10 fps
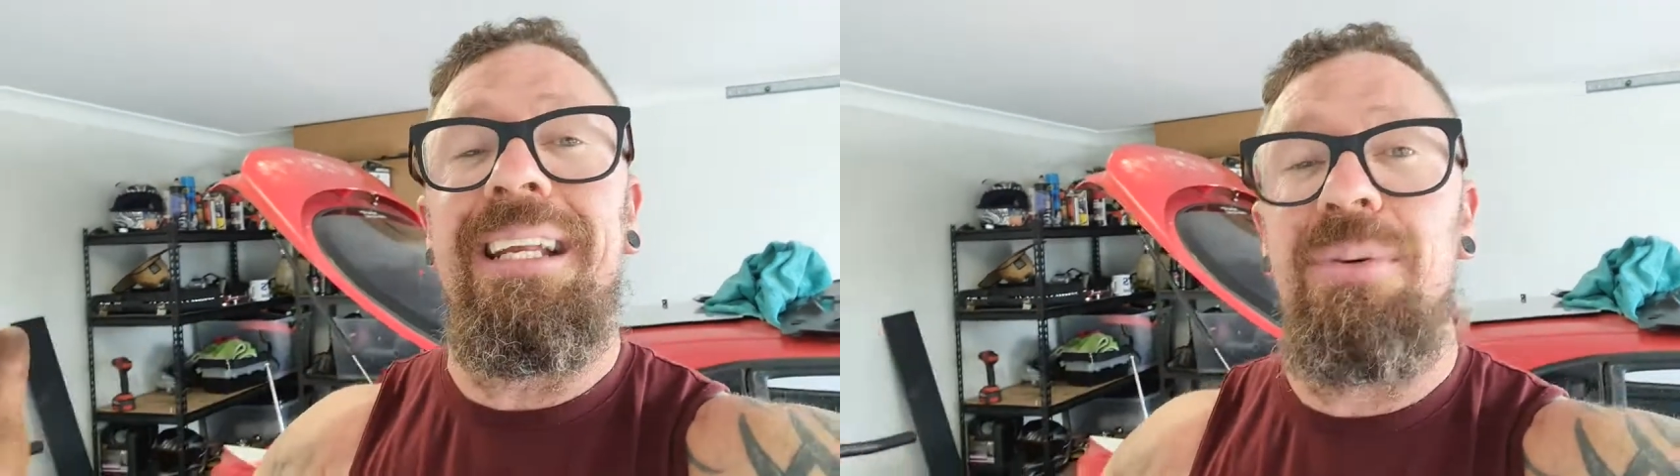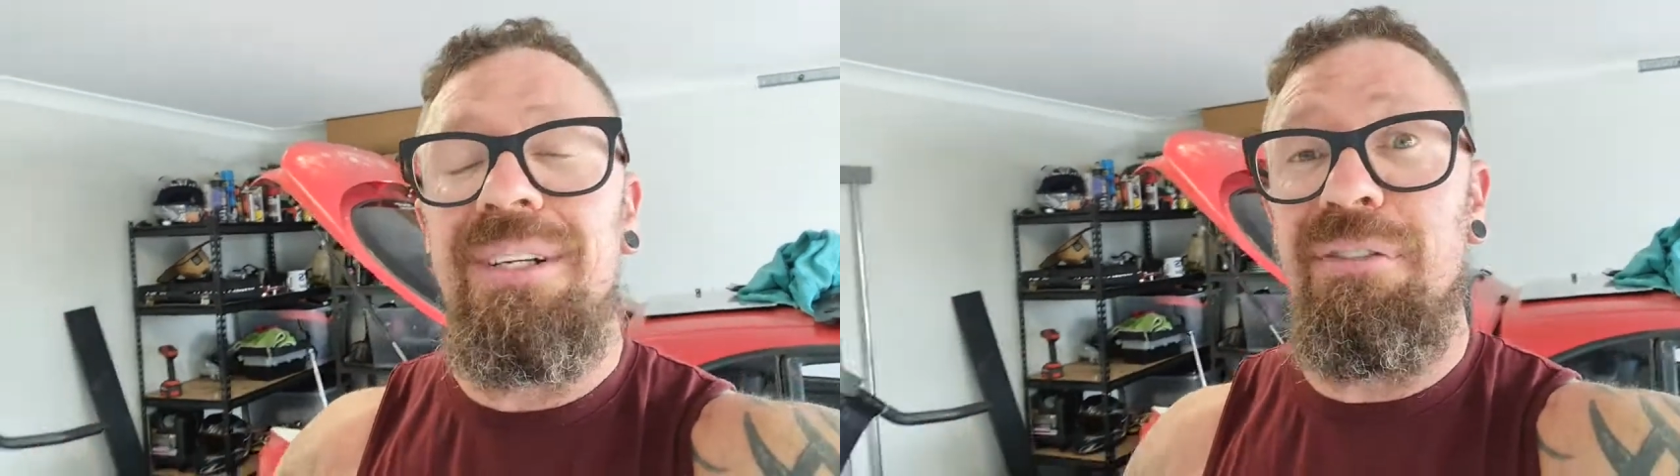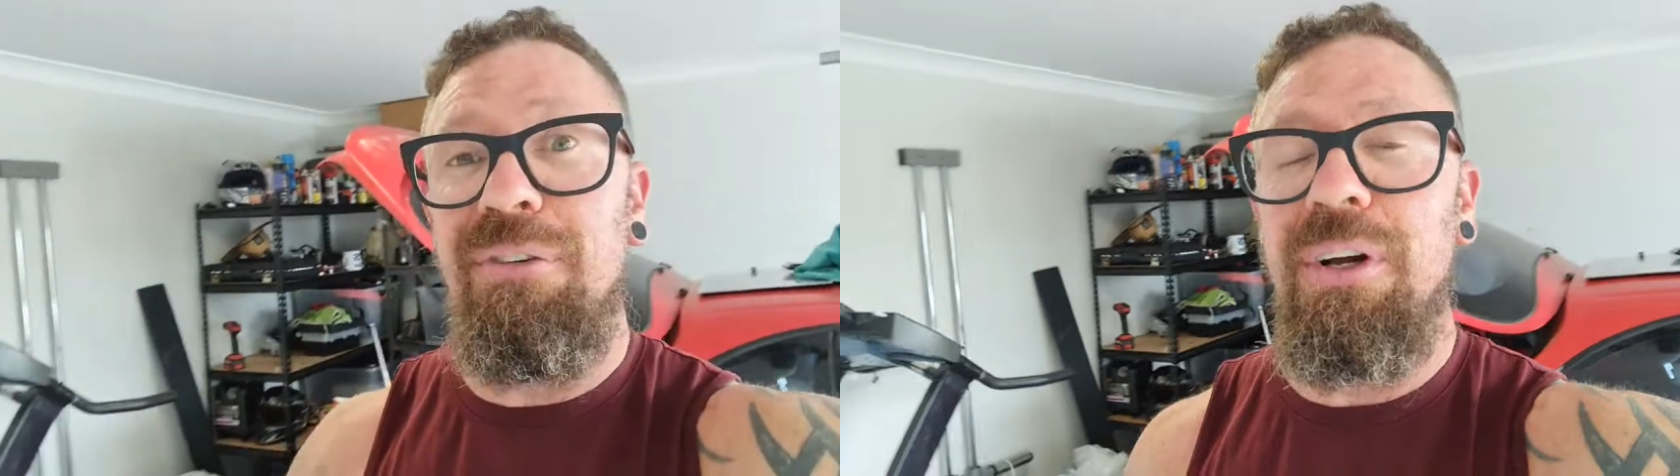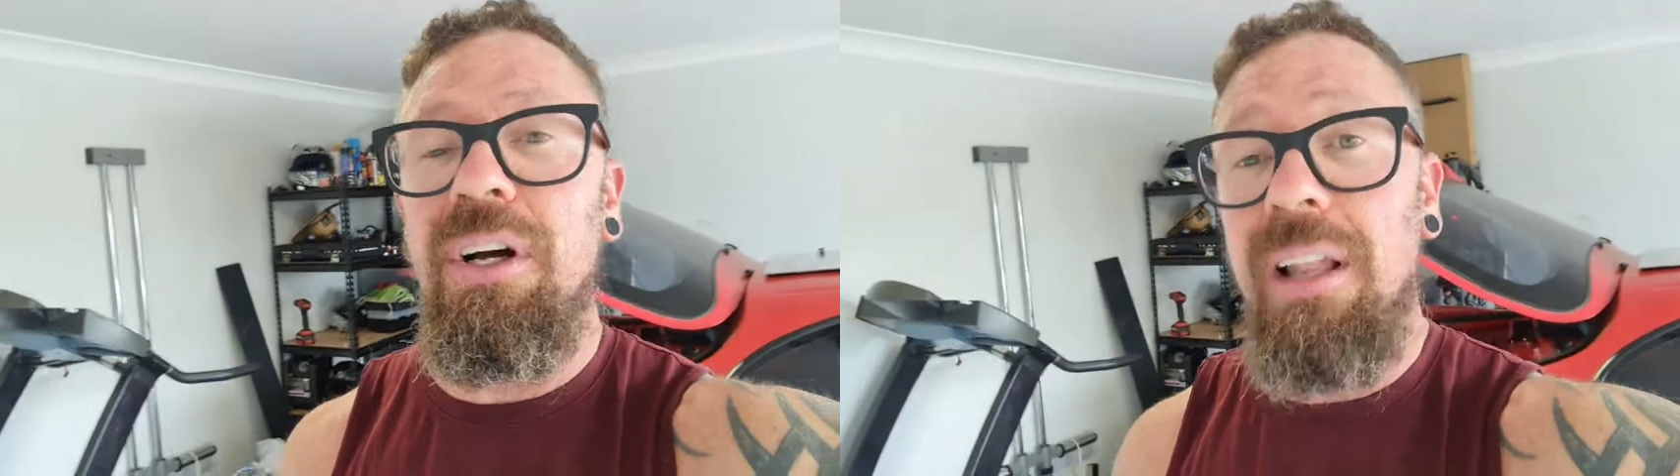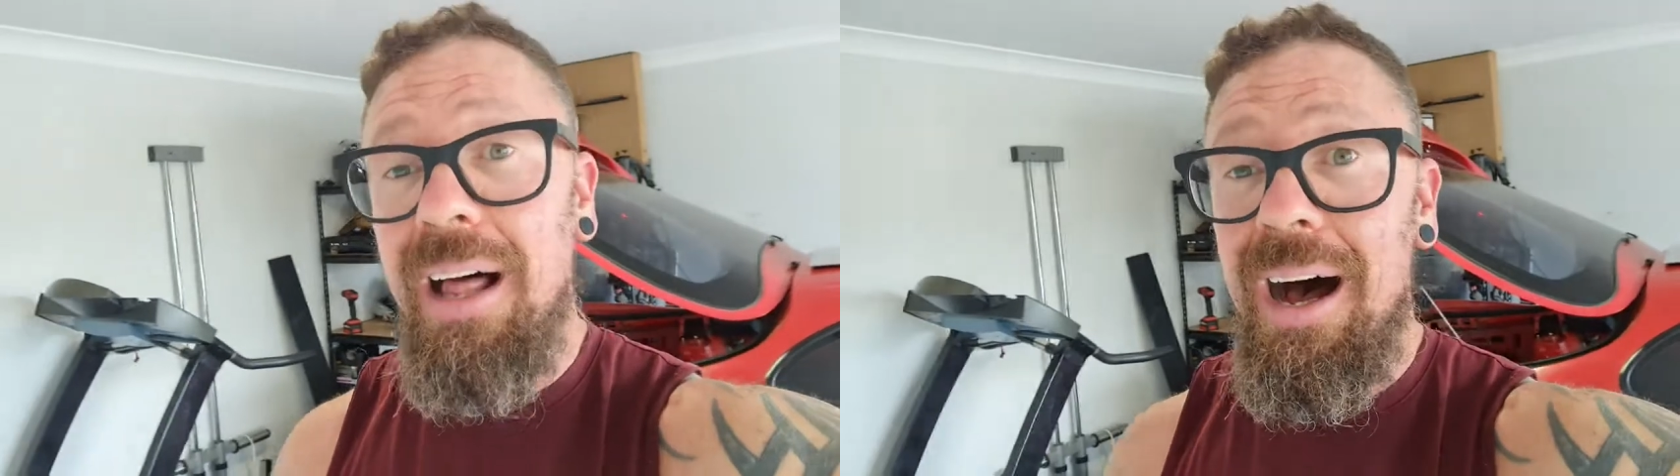into a different
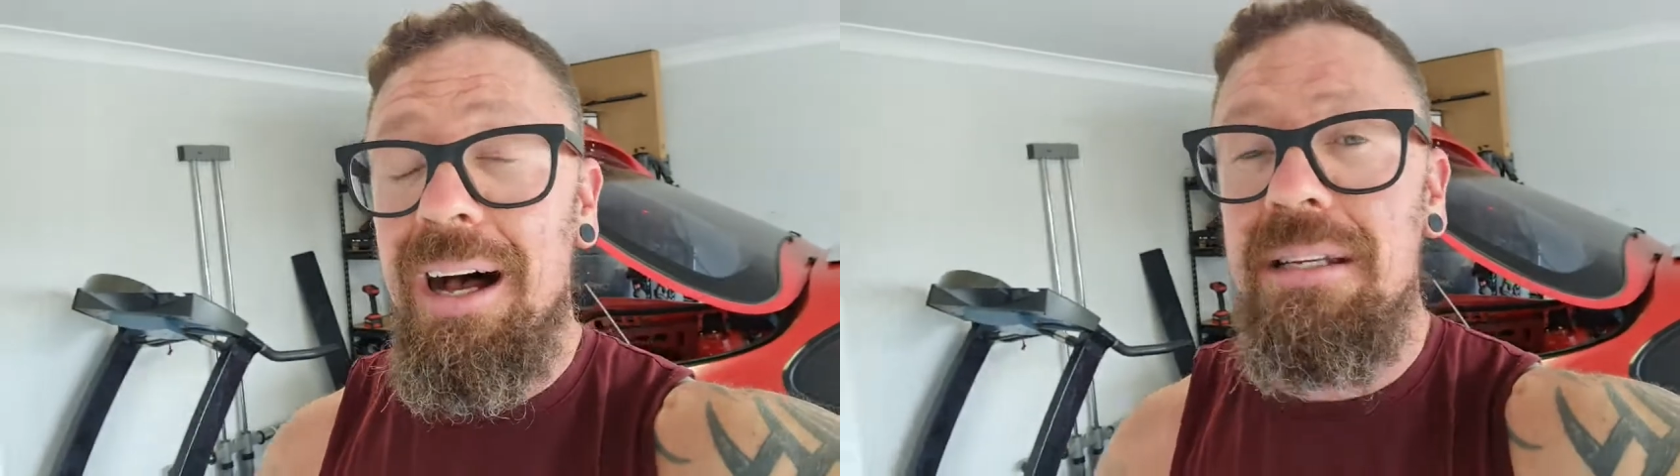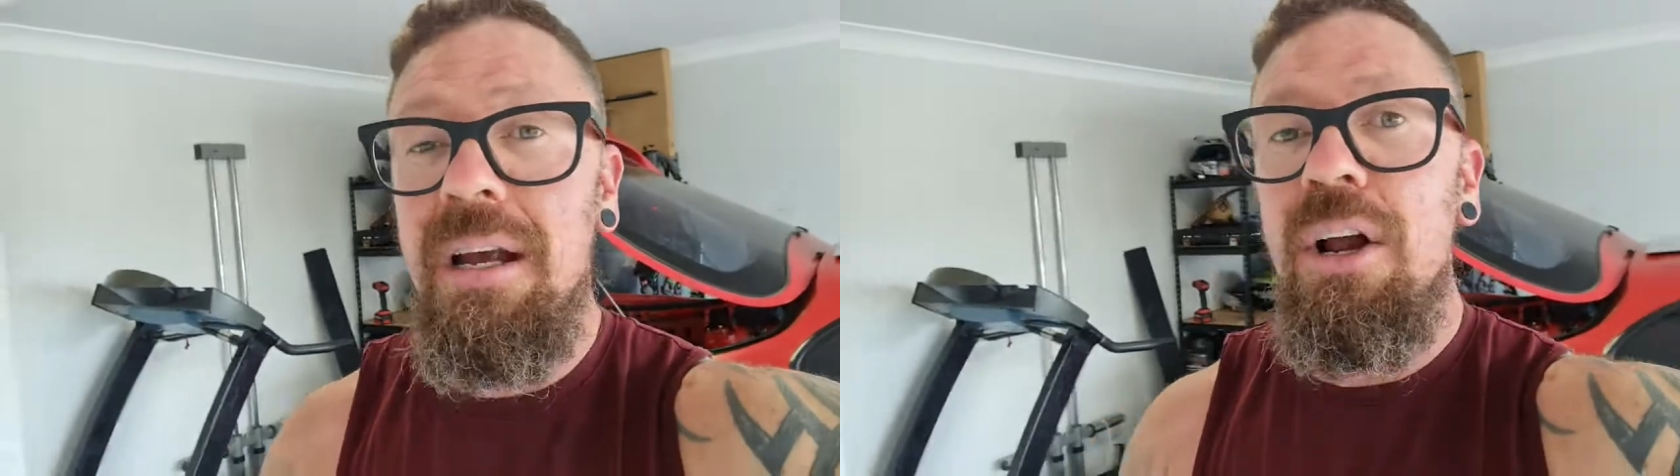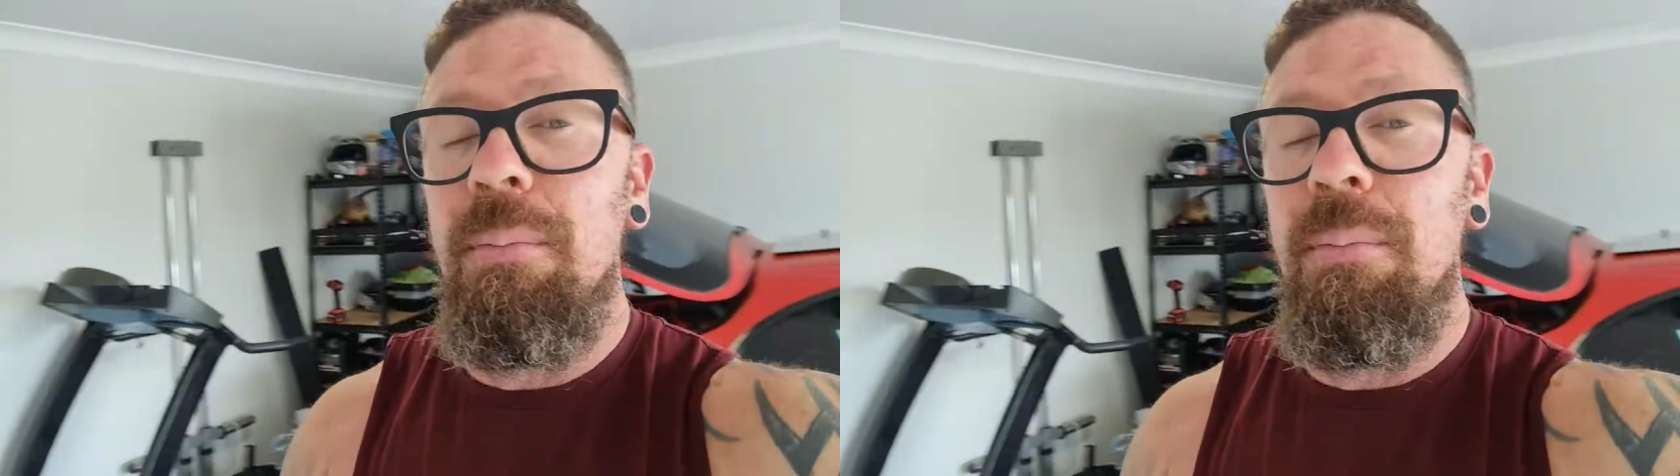class